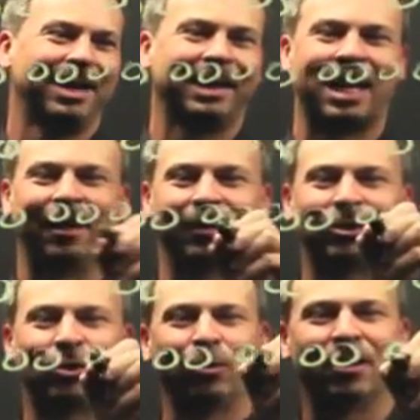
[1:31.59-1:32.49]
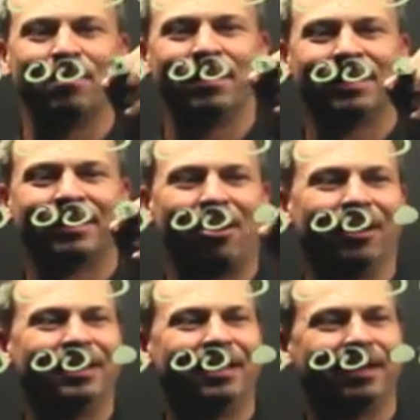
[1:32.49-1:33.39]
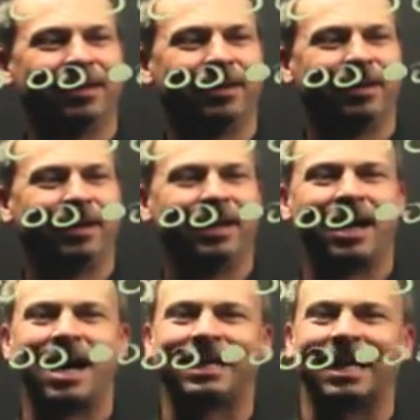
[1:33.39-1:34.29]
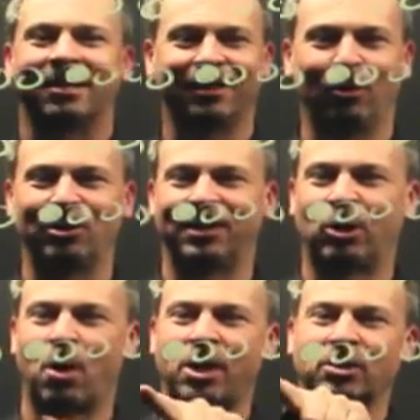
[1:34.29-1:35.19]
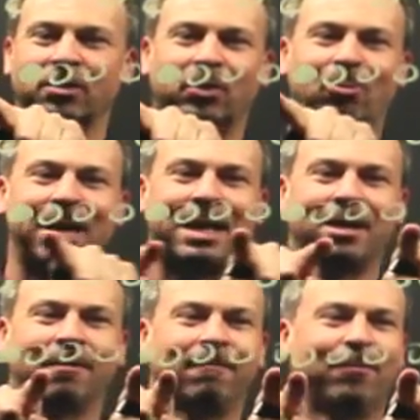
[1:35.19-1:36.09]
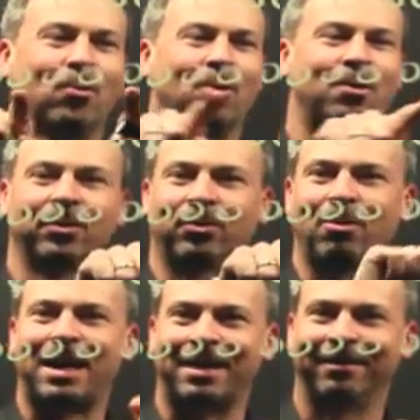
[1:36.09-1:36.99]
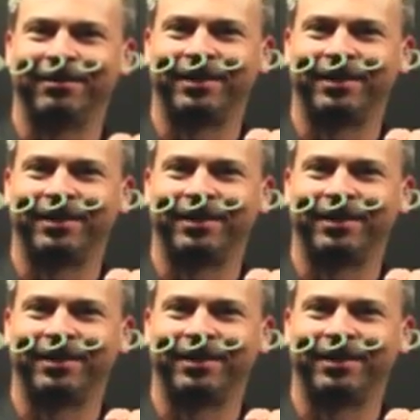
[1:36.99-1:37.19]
colour the two of them solid, I get a solution to the equation, 3, 4, 3.